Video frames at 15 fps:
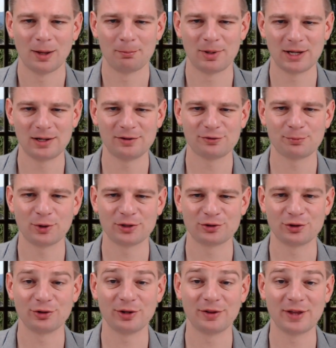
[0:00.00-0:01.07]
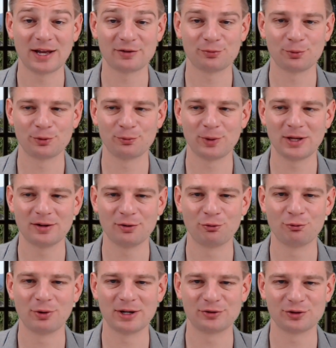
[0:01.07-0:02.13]
Playlist printer, that's what we
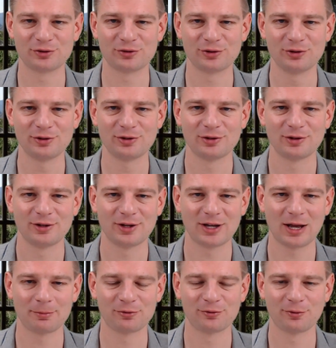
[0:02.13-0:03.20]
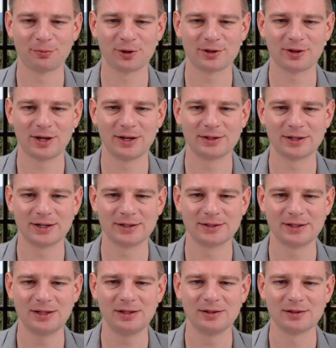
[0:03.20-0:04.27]
registered, comes from the client
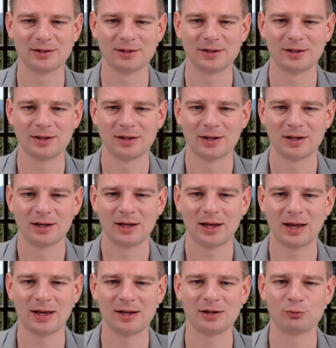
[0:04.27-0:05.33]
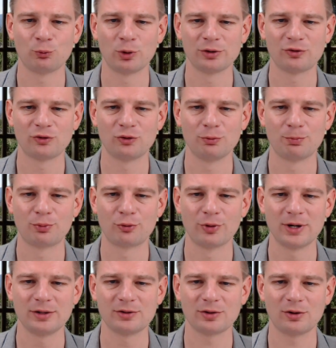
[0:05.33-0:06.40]
ID, and it wants to
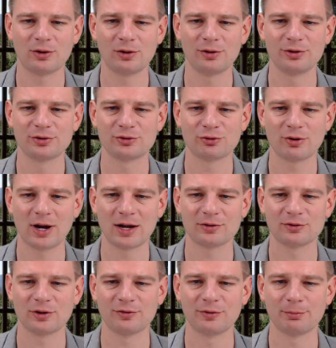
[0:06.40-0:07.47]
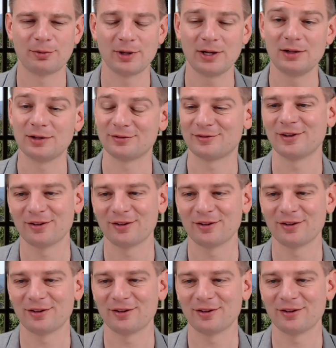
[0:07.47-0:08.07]
print all the tracks of a playlist.